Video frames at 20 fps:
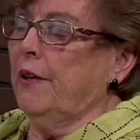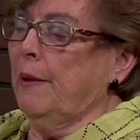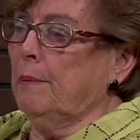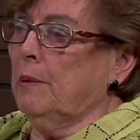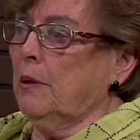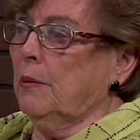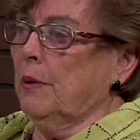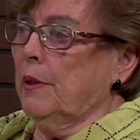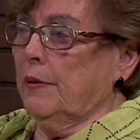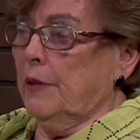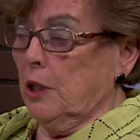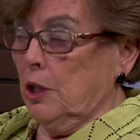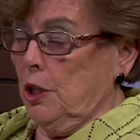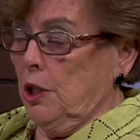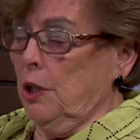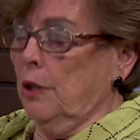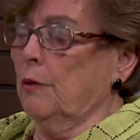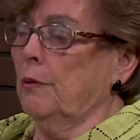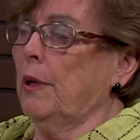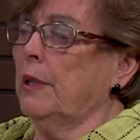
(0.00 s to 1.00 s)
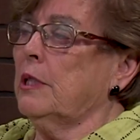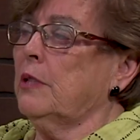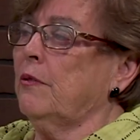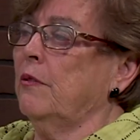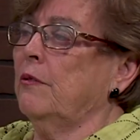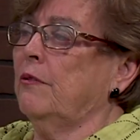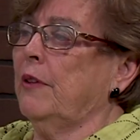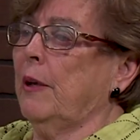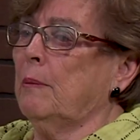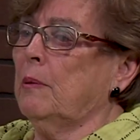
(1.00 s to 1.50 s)
this year runs
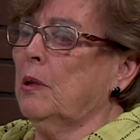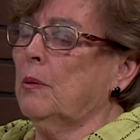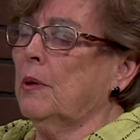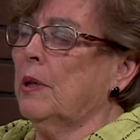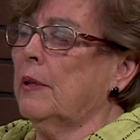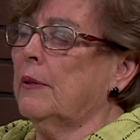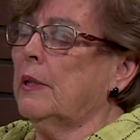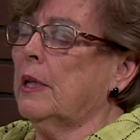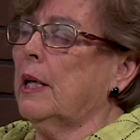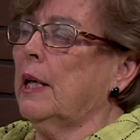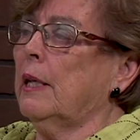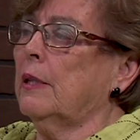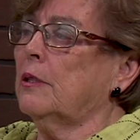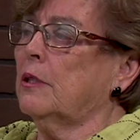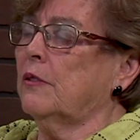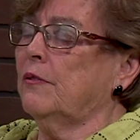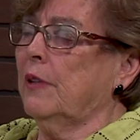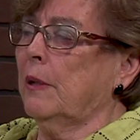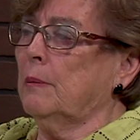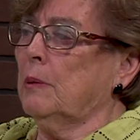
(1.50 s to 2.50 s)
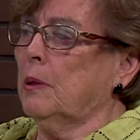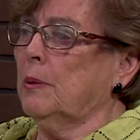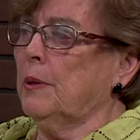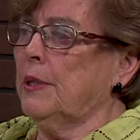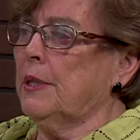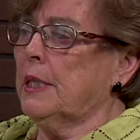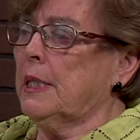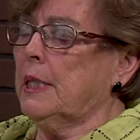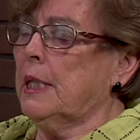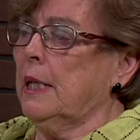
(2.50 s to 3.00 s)
from February the 8th to February
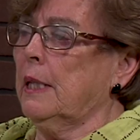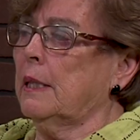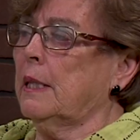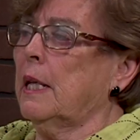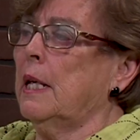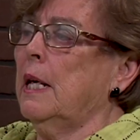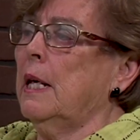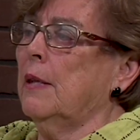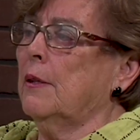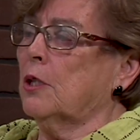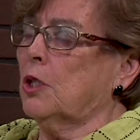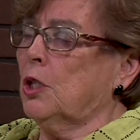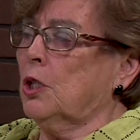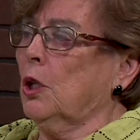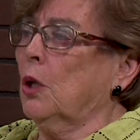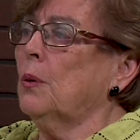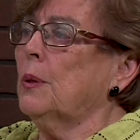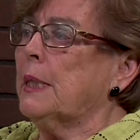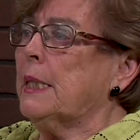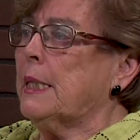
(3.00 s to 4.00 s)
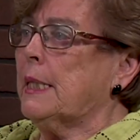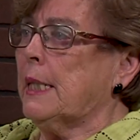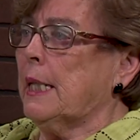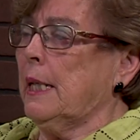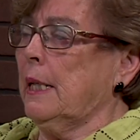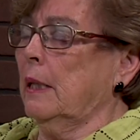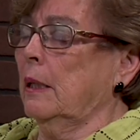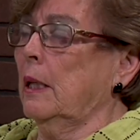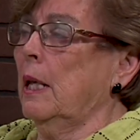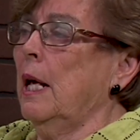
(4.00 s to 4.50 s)
the 10th. The show and
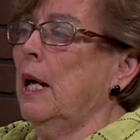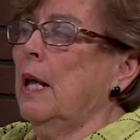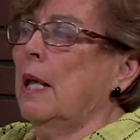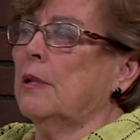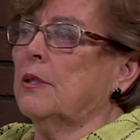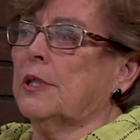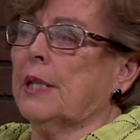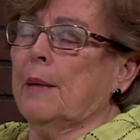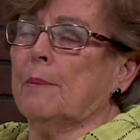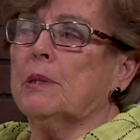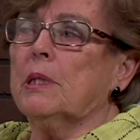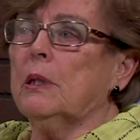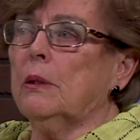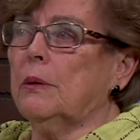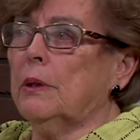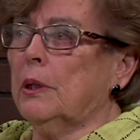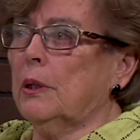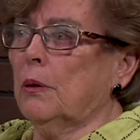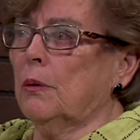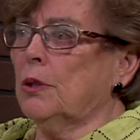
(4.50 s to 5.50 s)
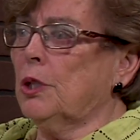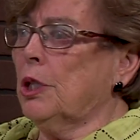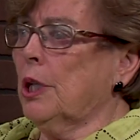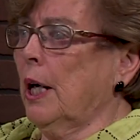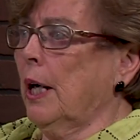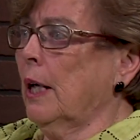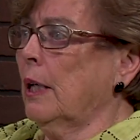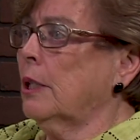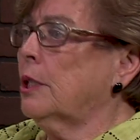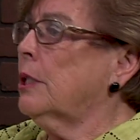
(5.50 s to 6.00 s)
sale. There's absolutely no
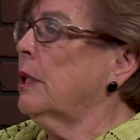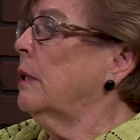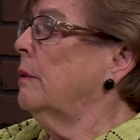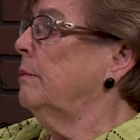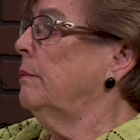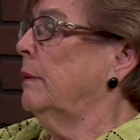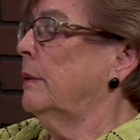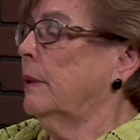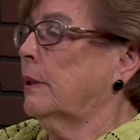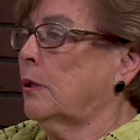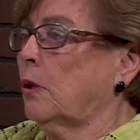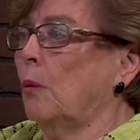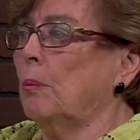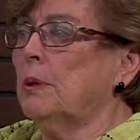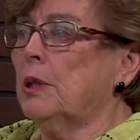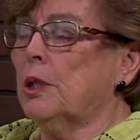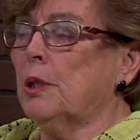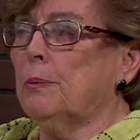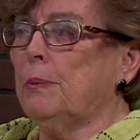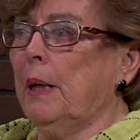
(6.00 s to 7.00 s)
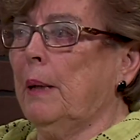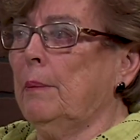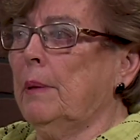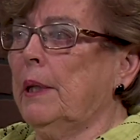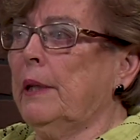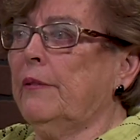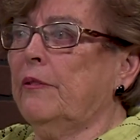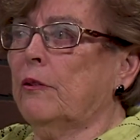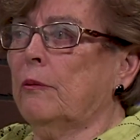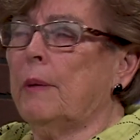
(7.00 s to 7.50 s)
charge. It's open to the
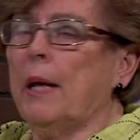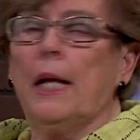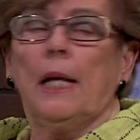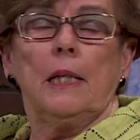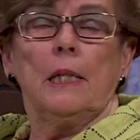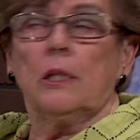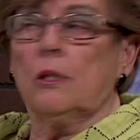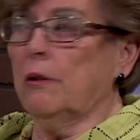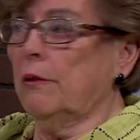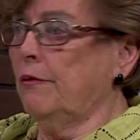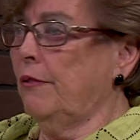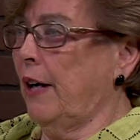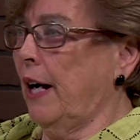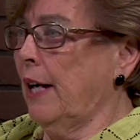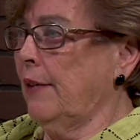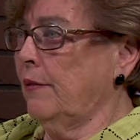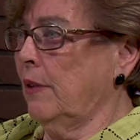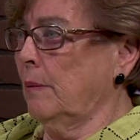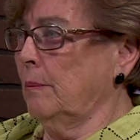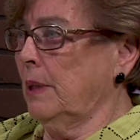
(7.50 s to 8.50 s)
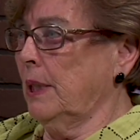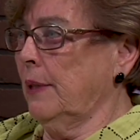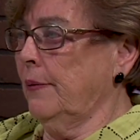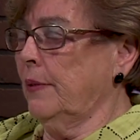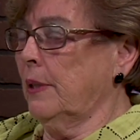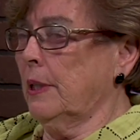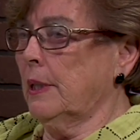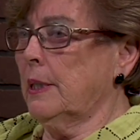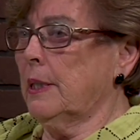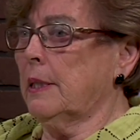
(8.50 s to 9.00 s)
public from 8 till 5, I believe
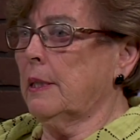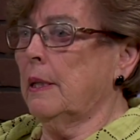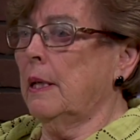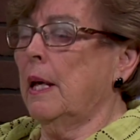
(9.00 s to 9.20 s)
it is.